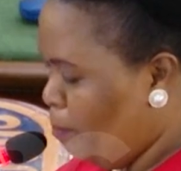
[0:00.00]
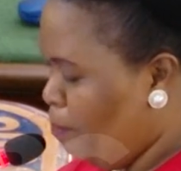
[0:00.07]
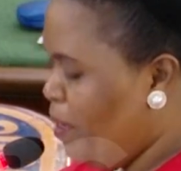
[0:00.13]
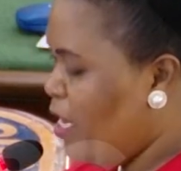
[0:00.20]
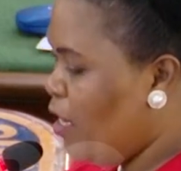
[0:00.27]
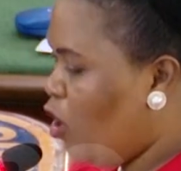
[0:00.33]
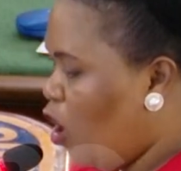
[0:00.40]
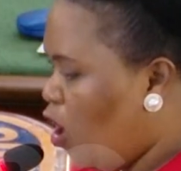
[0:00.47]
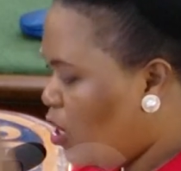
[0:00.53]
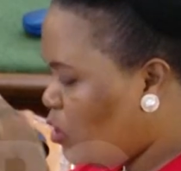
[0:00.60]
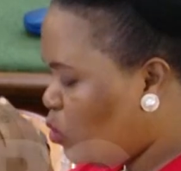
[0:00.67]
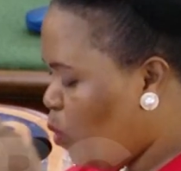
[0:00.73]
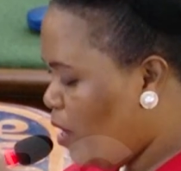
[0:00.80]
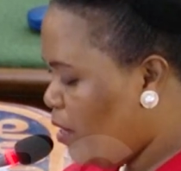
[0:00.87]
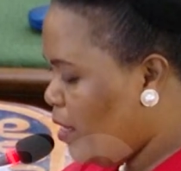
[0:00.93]

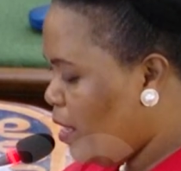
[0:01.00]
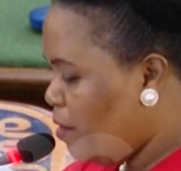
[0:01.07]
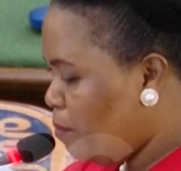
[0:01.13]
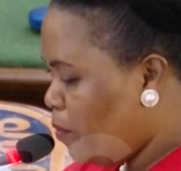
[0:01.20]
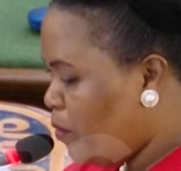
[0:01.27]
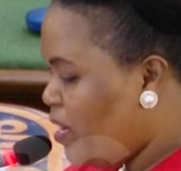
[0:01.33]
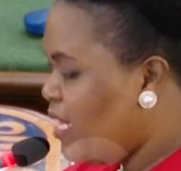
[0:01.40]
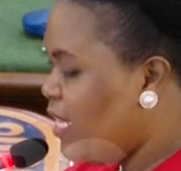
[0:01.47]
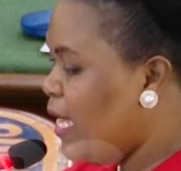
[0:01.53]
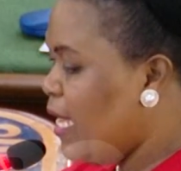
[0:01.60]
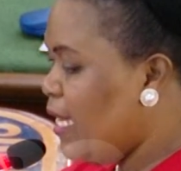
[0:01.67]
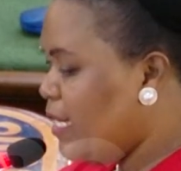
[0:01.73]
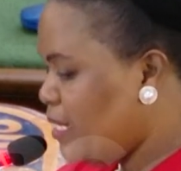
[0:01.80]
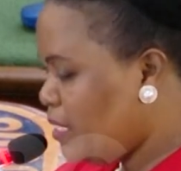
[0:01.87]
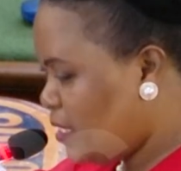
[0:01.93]
because when they bring
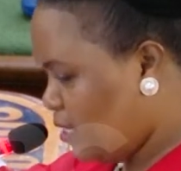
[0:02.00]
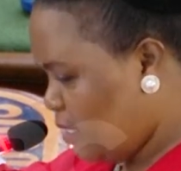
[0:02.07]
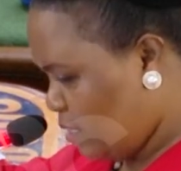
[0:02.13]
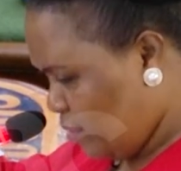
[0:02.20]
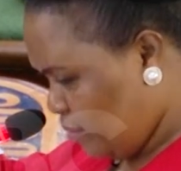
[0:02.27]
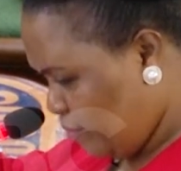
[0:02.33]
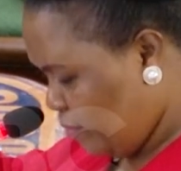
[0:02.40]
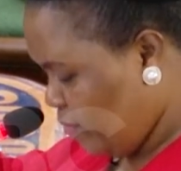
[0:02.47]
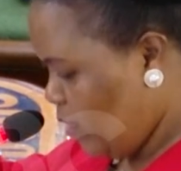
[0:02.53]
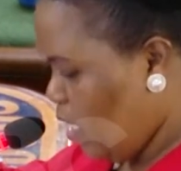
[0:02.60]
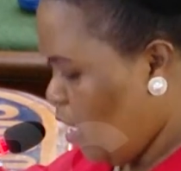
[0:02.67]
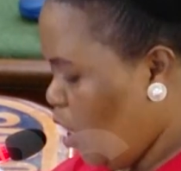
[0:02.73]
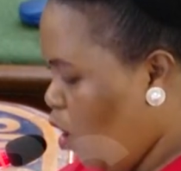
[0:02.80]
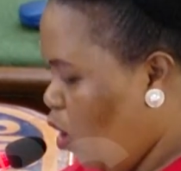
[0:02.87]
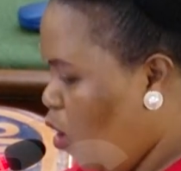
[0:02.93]
a list
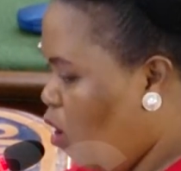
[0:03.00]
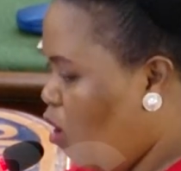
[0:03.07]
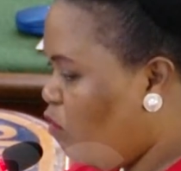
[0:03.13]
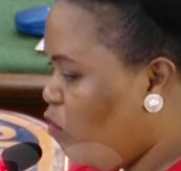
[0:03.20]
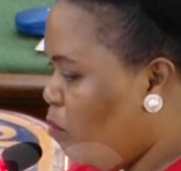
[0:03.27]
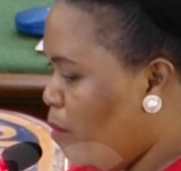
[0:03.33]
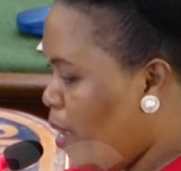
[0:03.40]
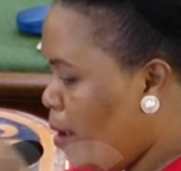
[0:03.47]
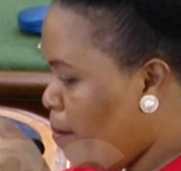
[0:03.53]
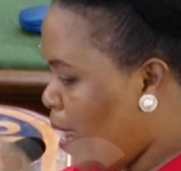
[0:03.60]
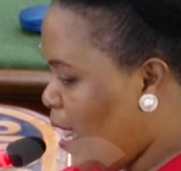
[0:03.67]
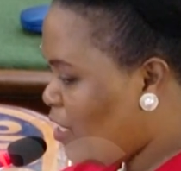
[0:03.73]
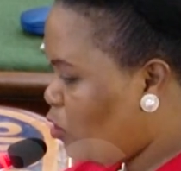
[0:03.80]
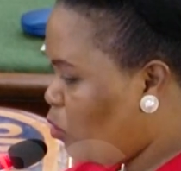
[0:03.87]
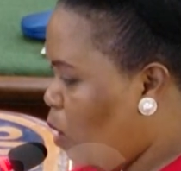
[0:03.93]
of
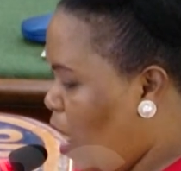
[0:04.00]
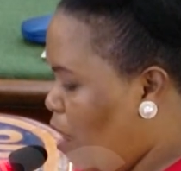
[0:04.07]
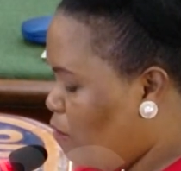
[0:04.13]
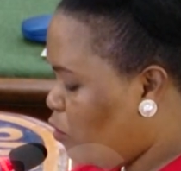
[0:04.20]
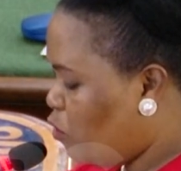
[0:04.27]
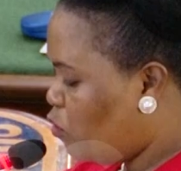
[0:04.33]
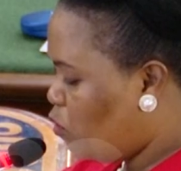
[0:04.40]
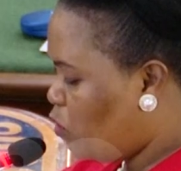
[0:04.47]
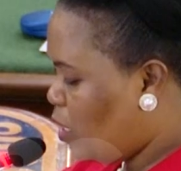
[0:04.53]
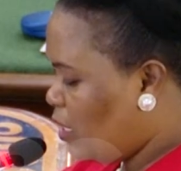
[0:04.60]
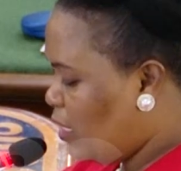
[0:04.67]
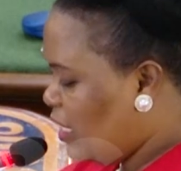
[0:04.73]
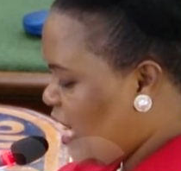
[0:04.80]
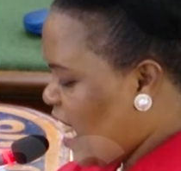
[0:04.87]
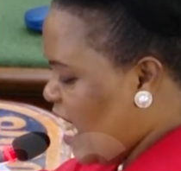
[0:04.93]
members who have
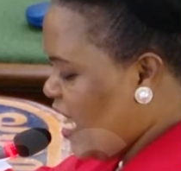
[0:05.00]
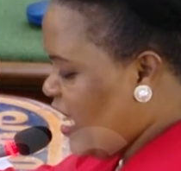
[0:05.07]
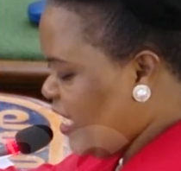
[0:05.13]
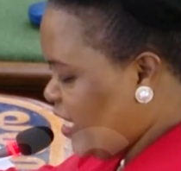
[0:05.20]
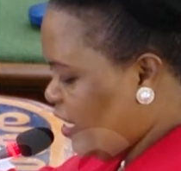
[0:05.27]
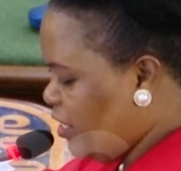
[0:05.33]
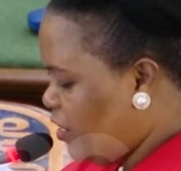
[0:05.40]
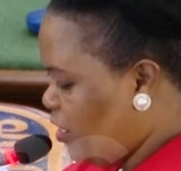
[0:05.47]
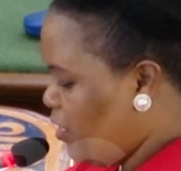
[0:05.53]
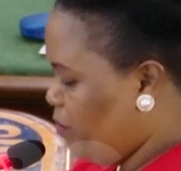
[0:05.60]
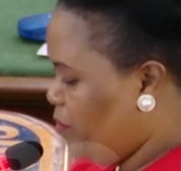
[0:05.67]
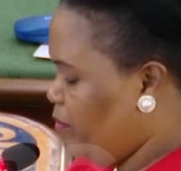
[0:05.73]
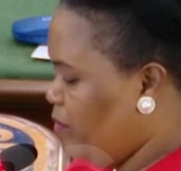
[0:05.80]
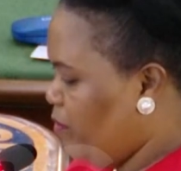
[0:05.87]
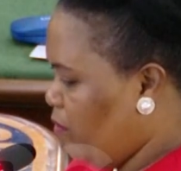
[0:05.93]
changed
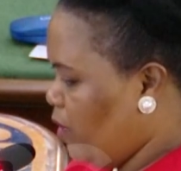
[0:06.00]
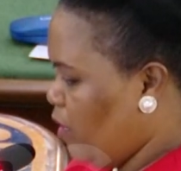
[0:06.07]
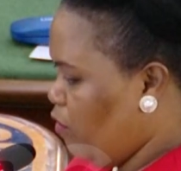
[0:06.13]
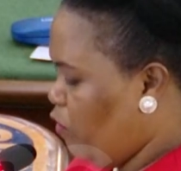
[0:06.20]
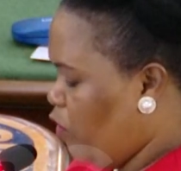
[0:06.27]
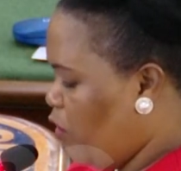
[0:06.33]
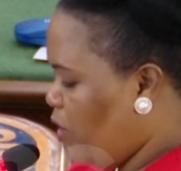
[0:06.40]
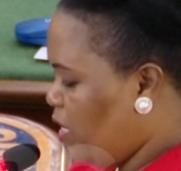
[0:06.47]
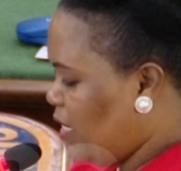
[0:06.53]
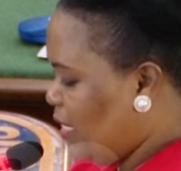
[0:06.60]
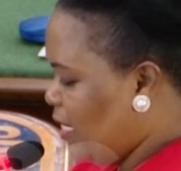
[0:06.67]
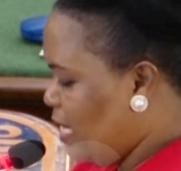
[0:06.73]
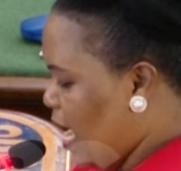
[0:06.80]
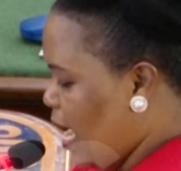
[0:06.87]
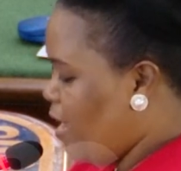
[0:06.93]
forest
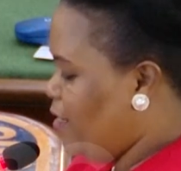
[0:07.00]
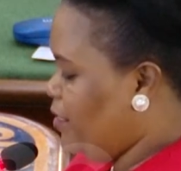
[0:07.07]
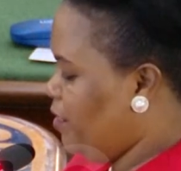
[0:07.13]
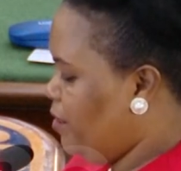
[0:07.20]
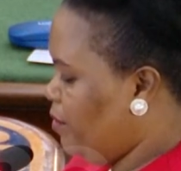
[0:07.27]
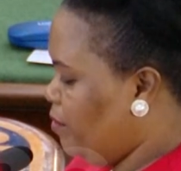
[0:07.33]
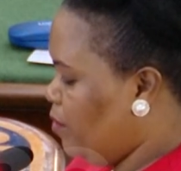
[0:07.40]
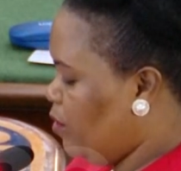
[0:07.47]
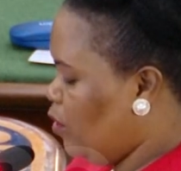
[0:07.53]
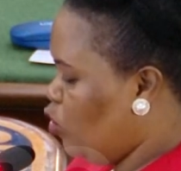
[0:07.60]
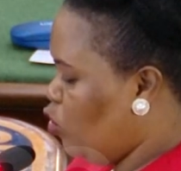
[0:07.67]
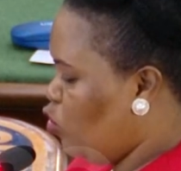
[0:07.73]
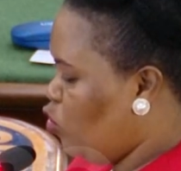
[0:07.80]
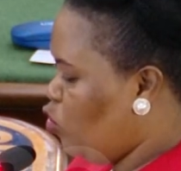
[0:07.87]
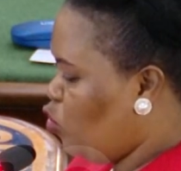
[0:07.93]
land
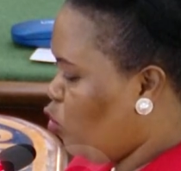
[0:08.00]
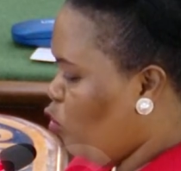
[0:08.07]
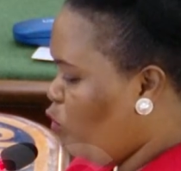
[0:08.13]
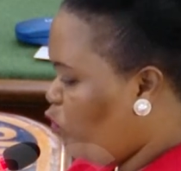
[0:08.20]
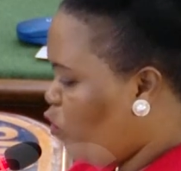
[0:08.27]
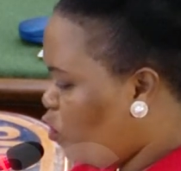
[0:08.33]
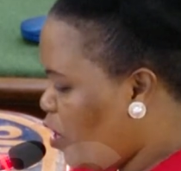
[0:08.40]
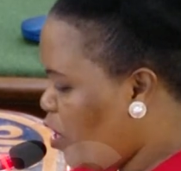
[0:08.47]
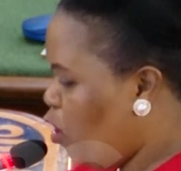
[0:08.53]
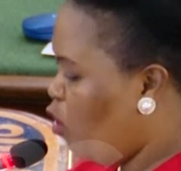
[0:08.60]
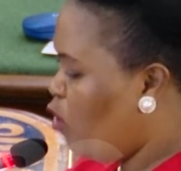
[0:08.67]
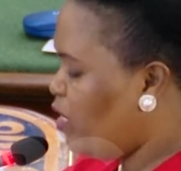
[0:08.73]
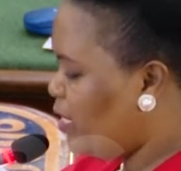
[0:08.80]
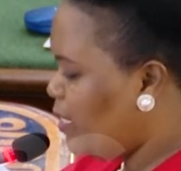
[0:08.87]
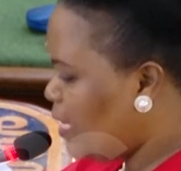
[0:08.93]
to
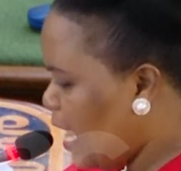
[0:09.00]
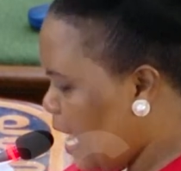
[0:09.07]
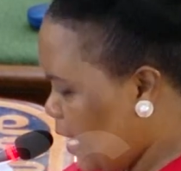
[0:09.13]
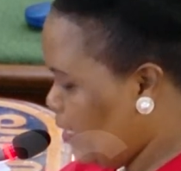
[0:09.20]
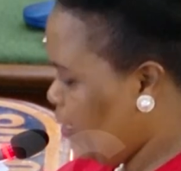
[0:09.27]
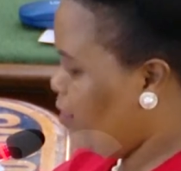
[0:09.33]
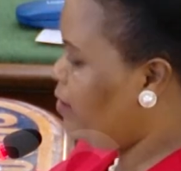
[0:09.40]
freehold land.